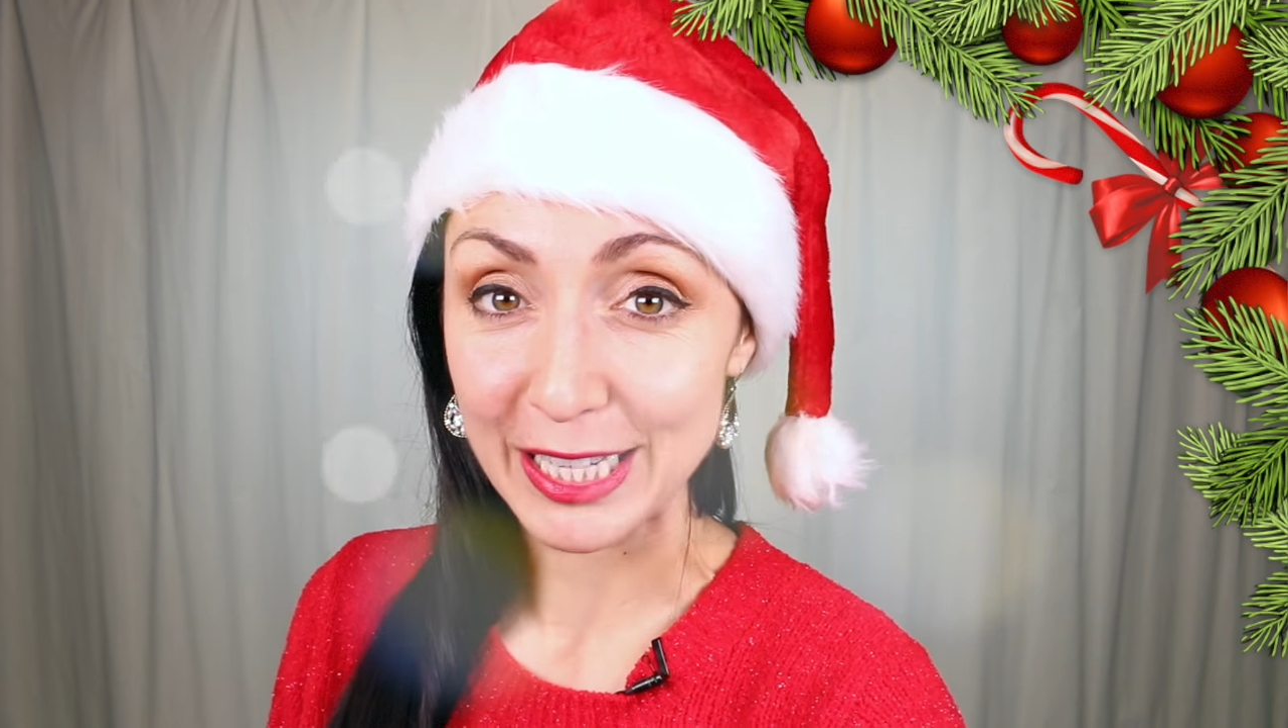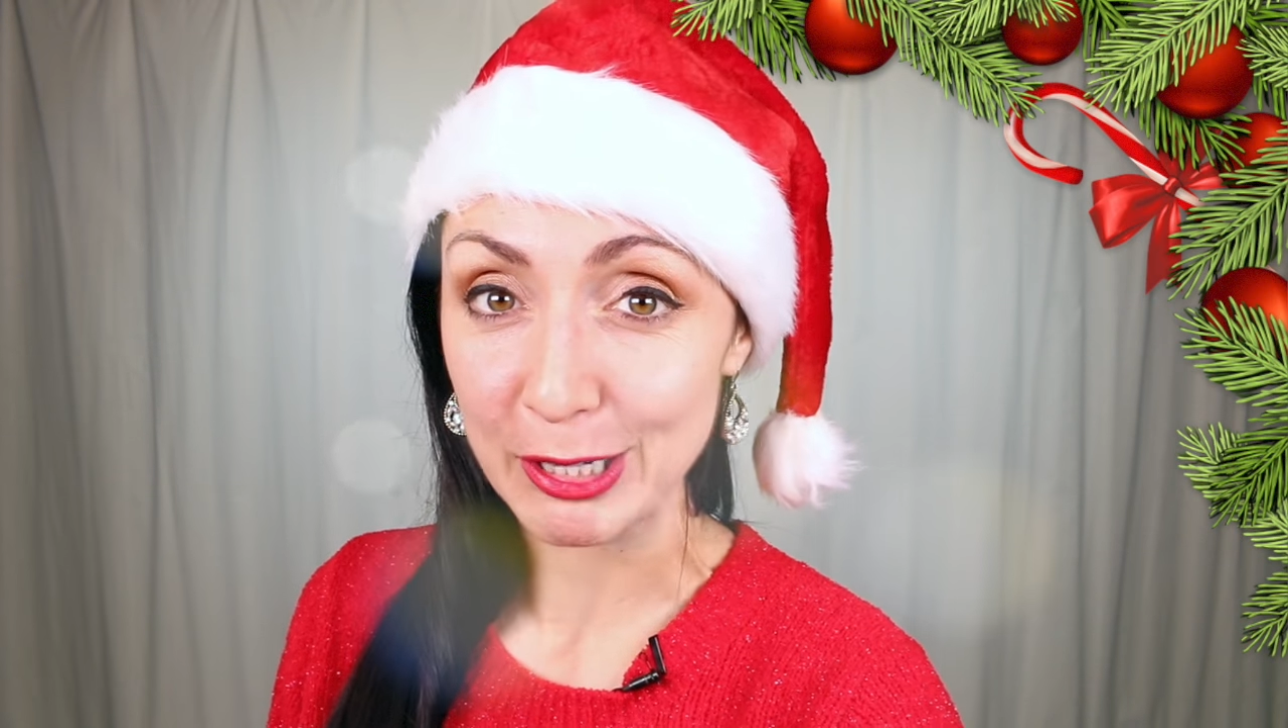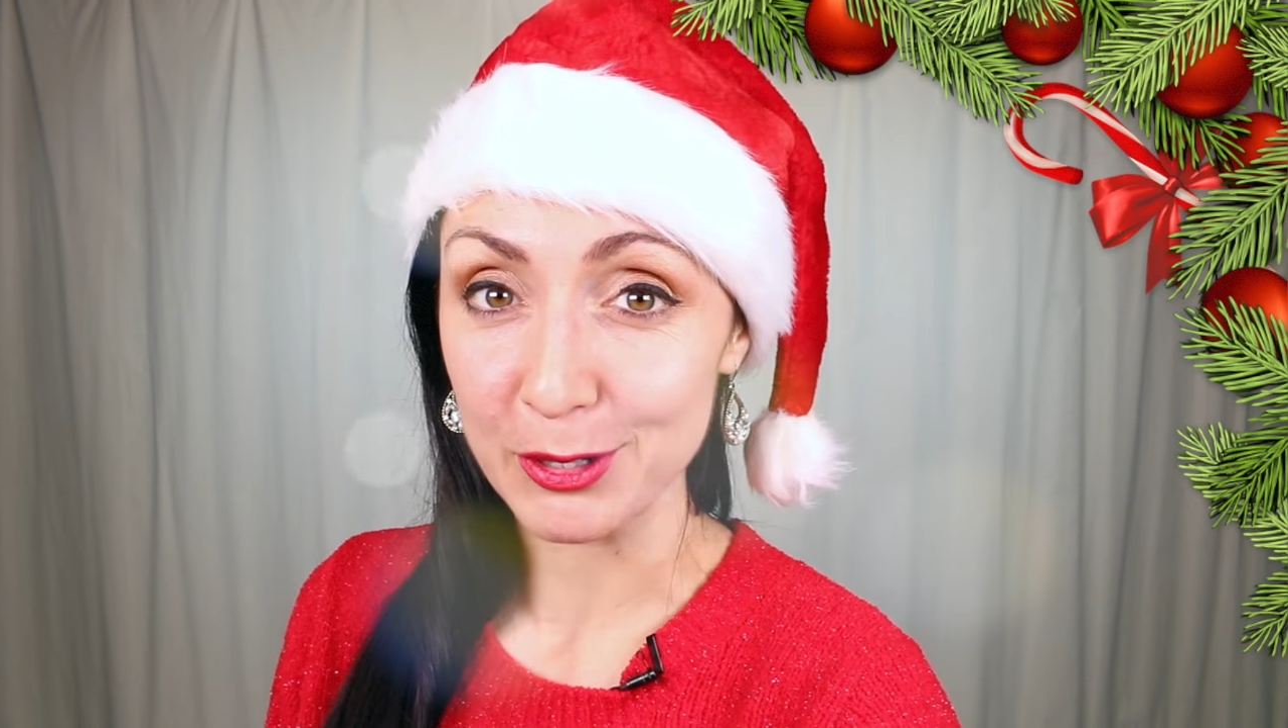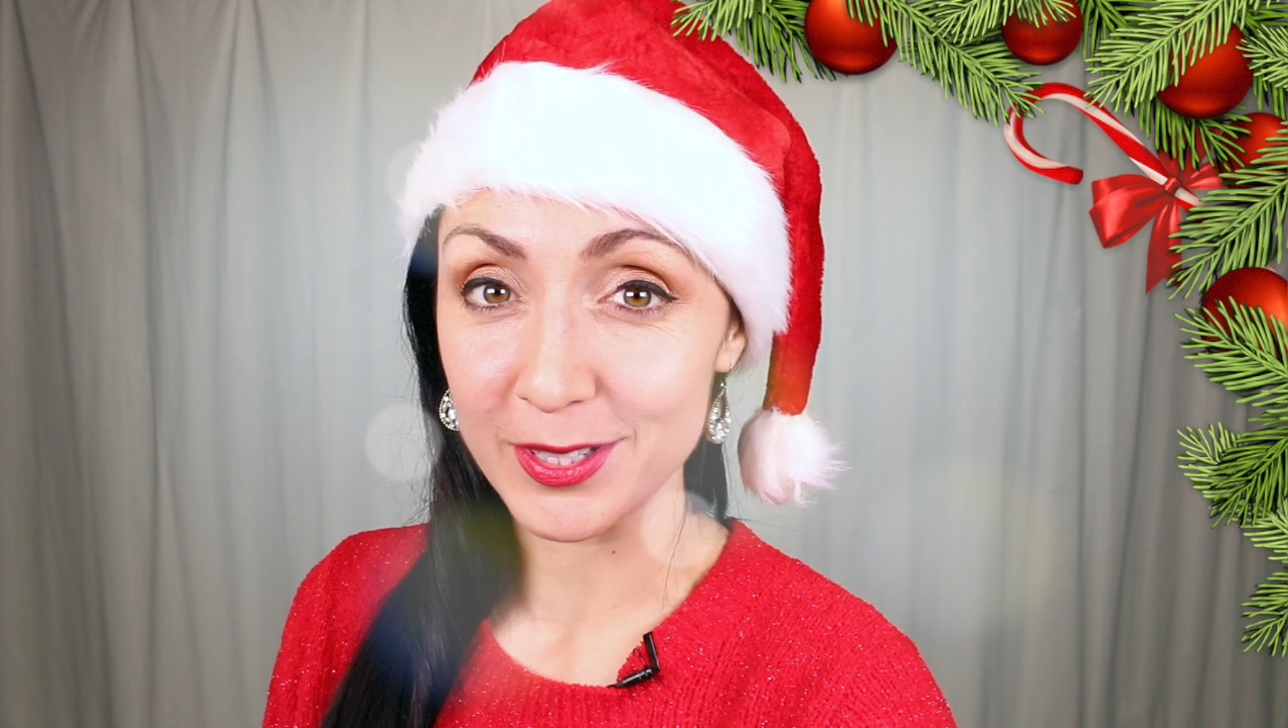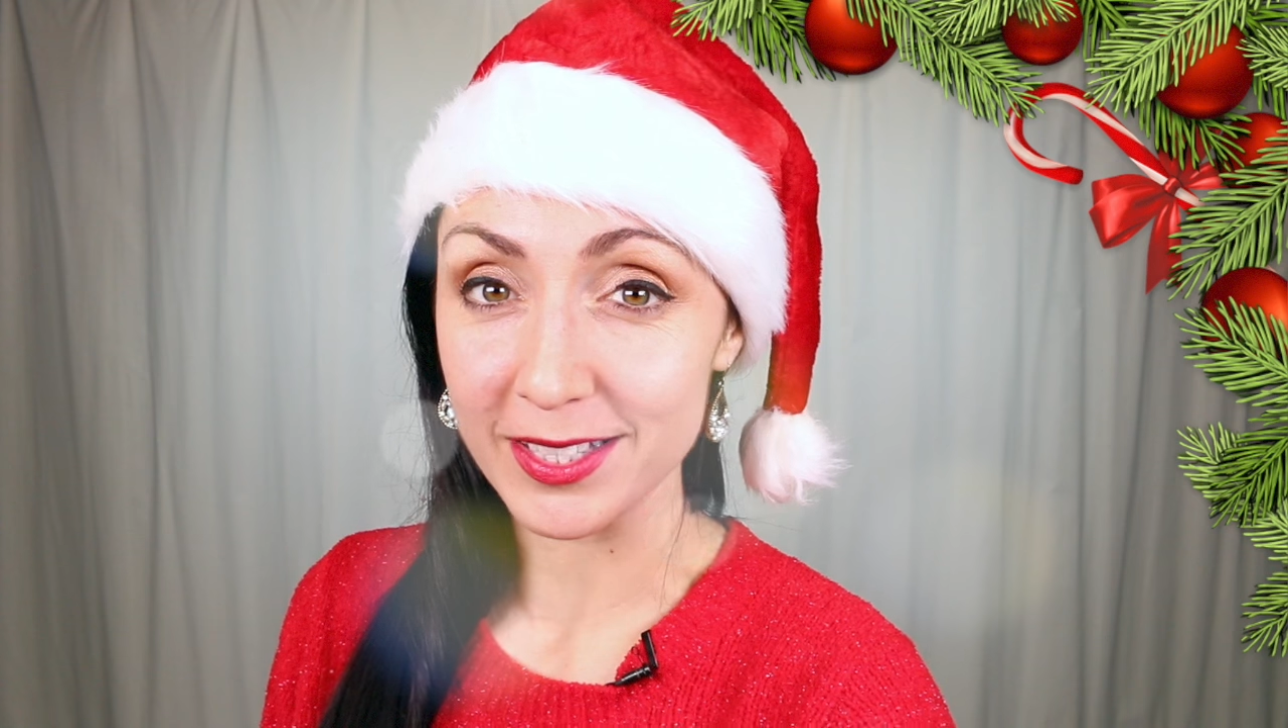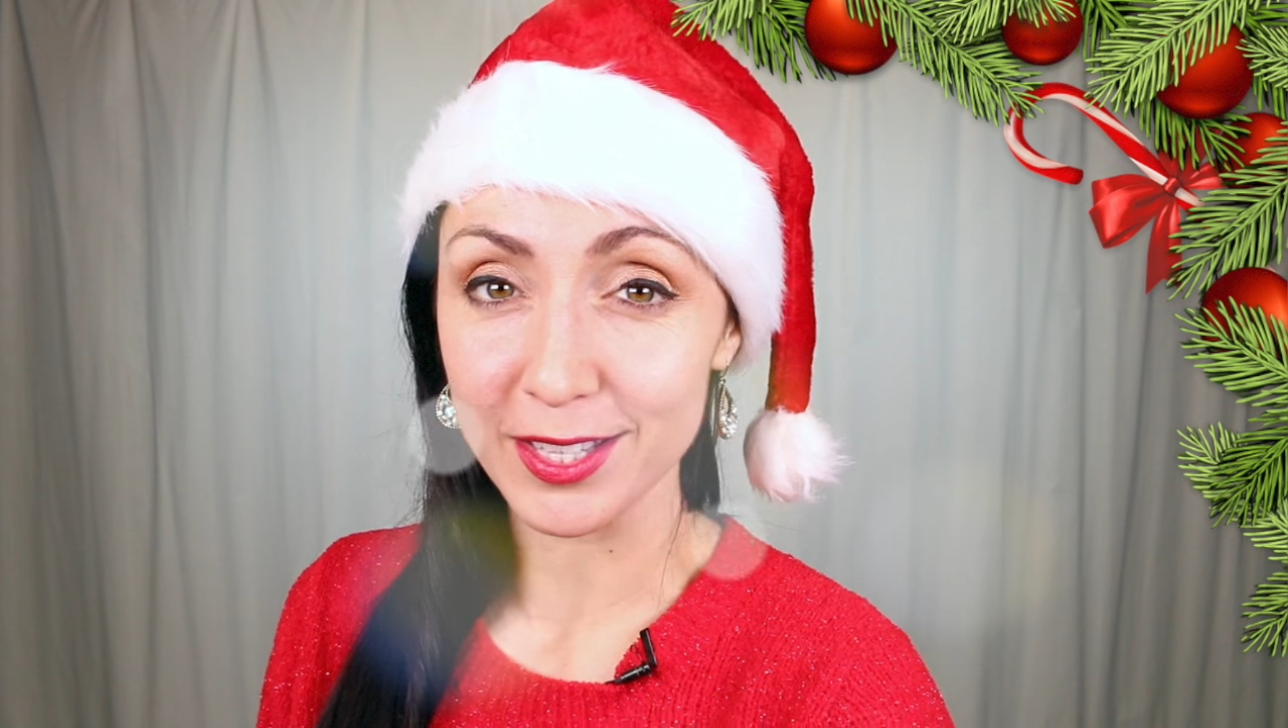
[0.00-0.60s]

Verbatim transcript: included